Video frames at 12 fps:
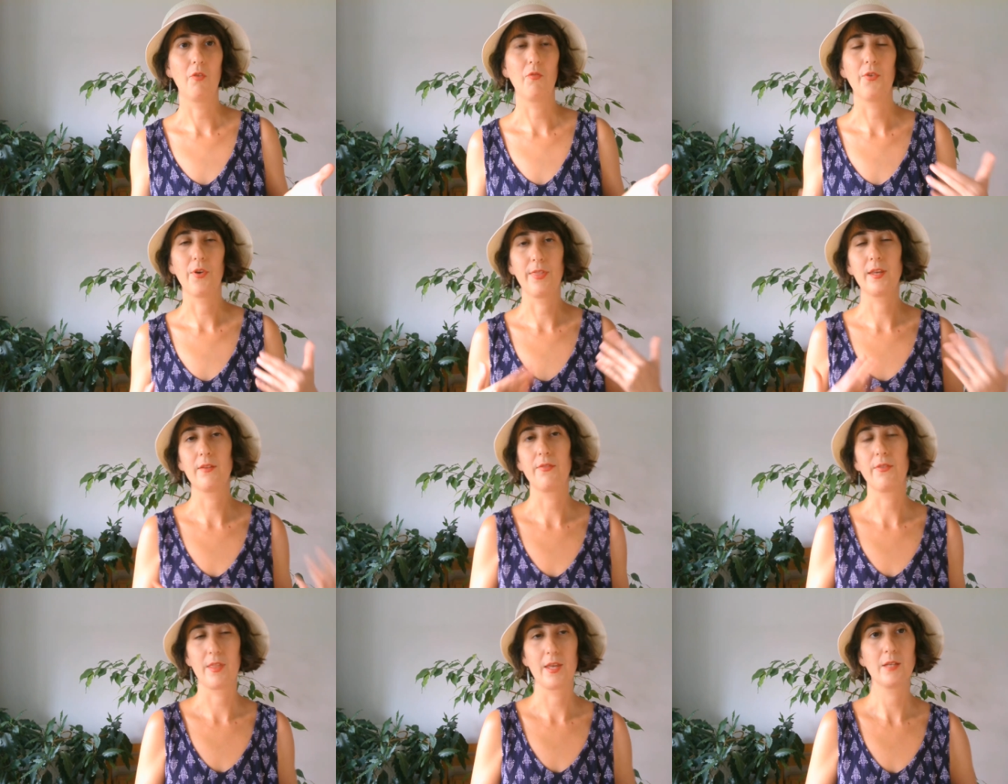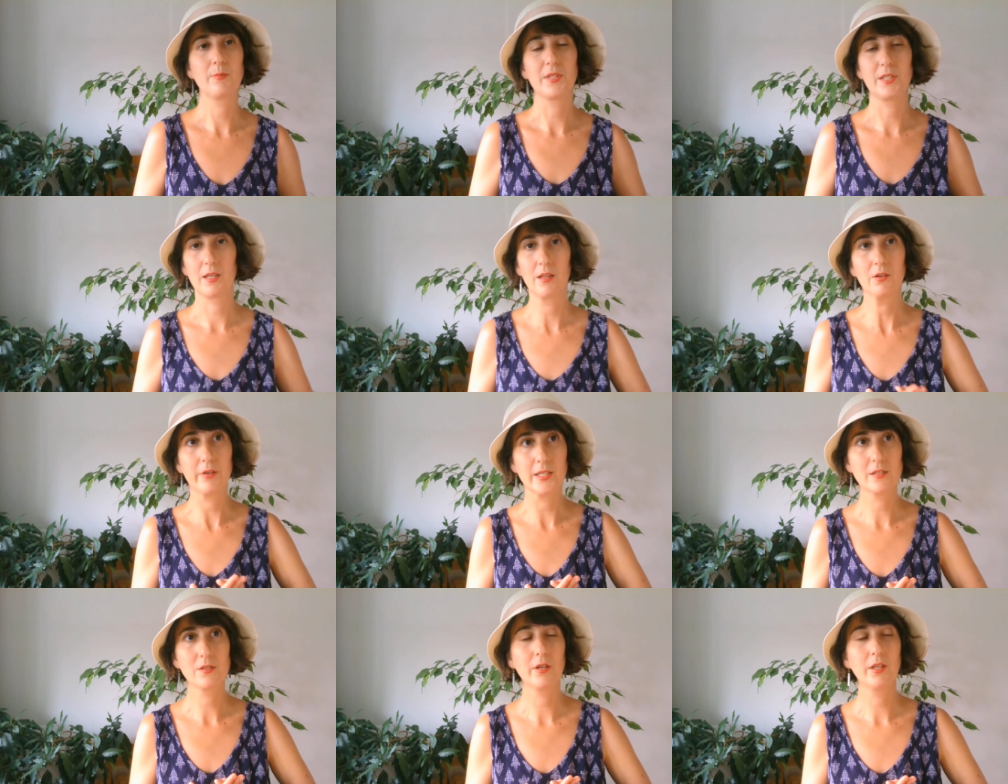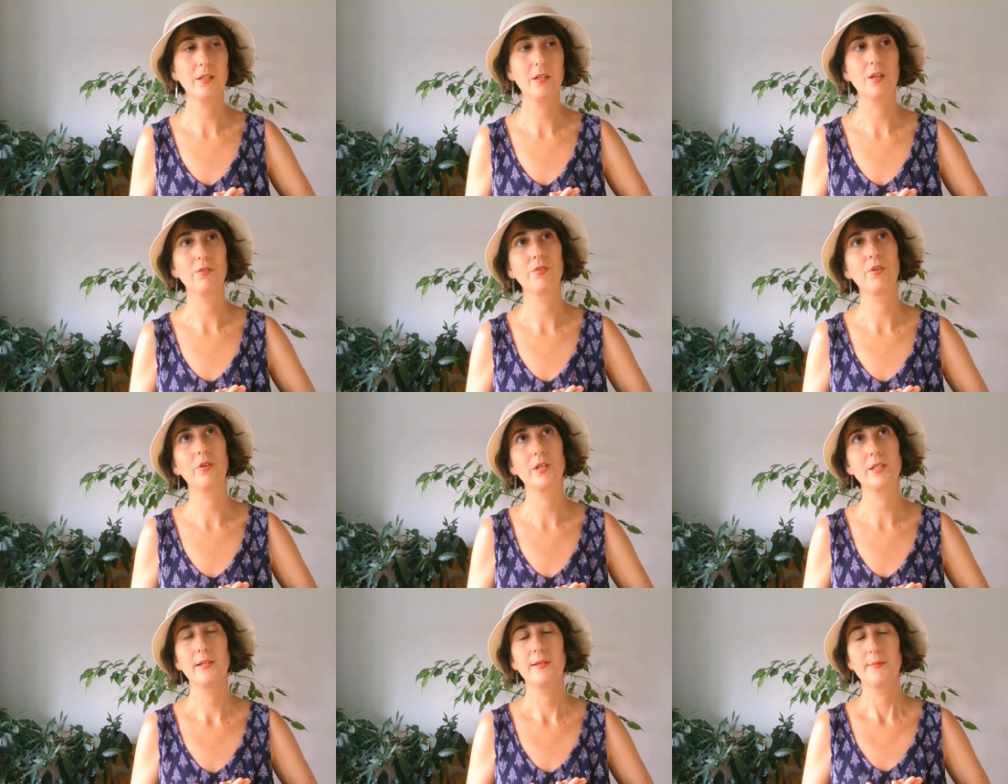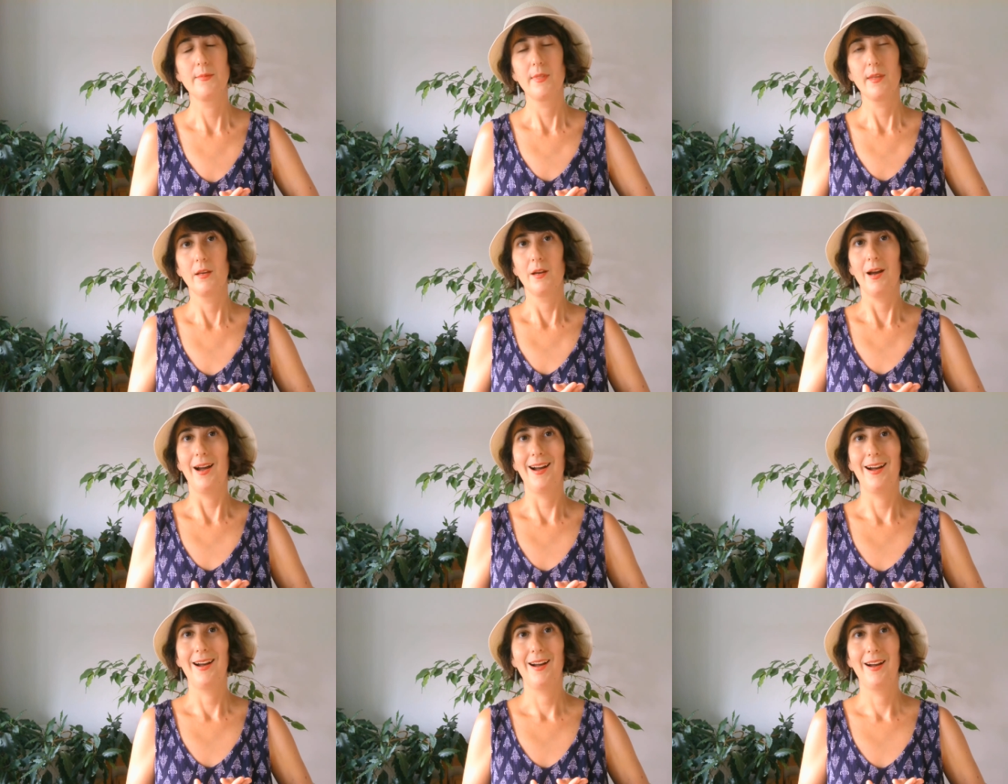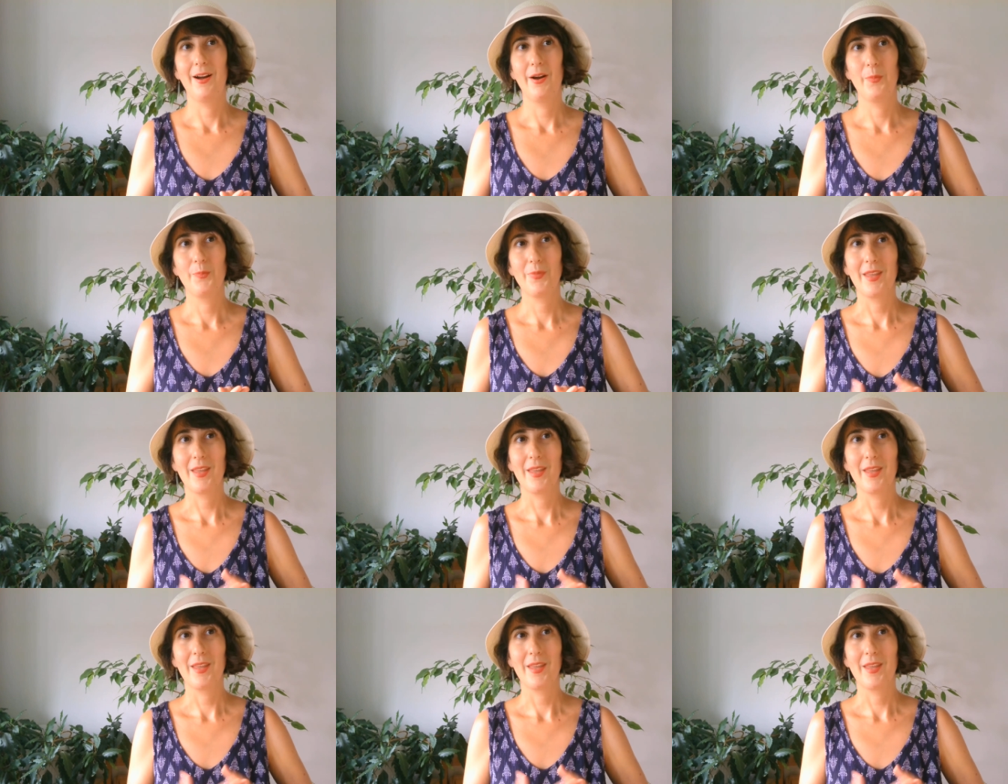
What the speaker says: for that particular restaurant, and of course, um,